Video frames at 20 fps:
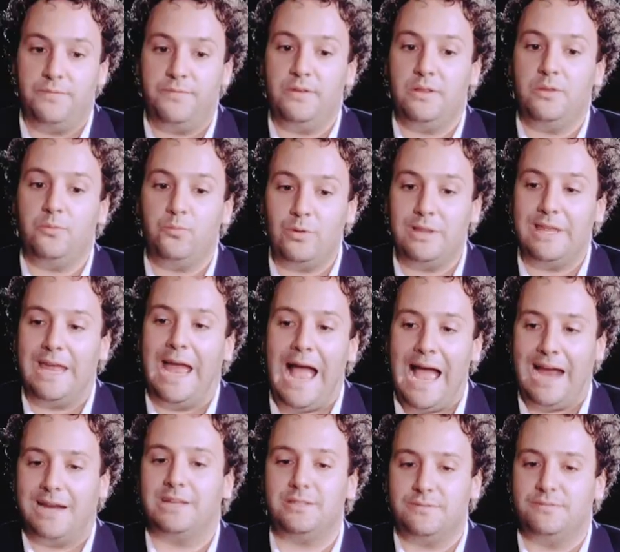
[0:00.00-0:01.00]
feel a really
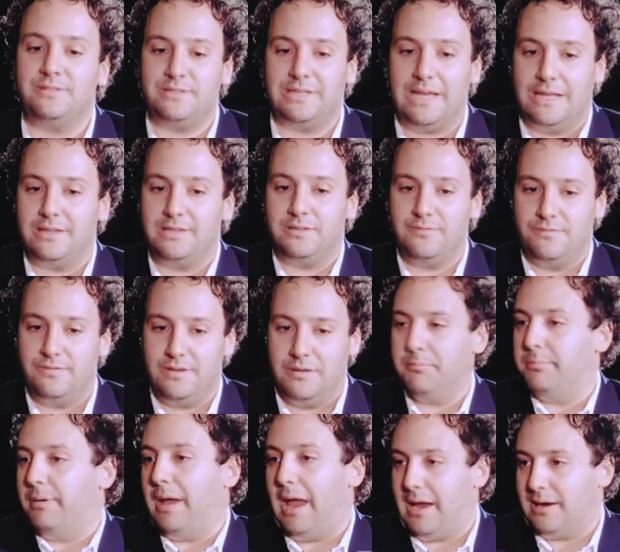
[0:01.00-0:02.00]
active sense of
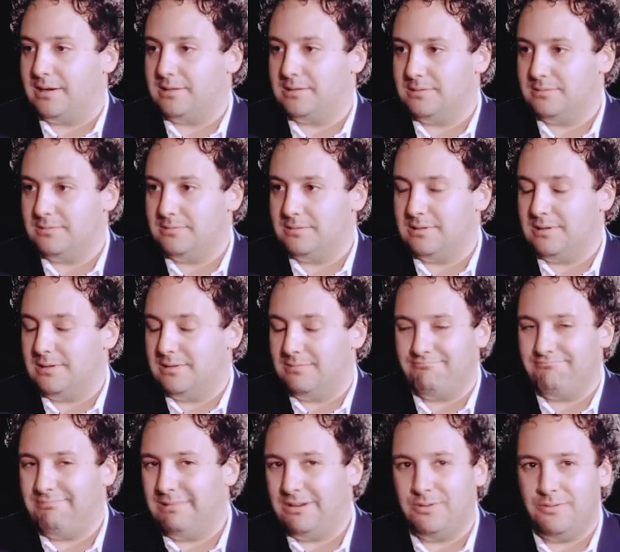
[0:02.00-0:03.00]
impact. I
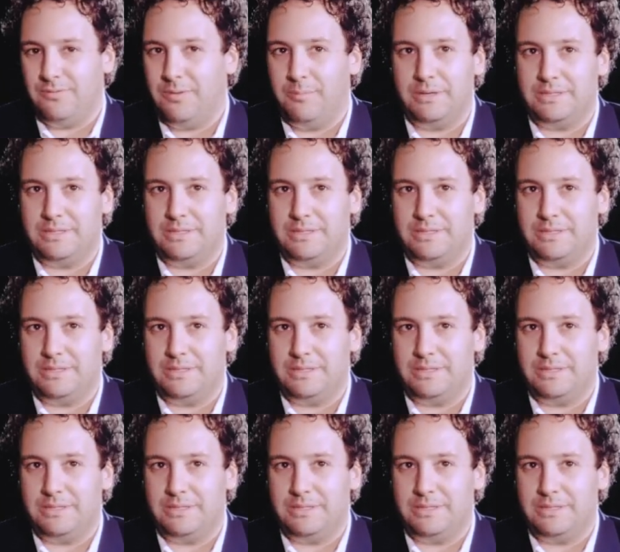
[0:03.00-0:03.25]
don't know if that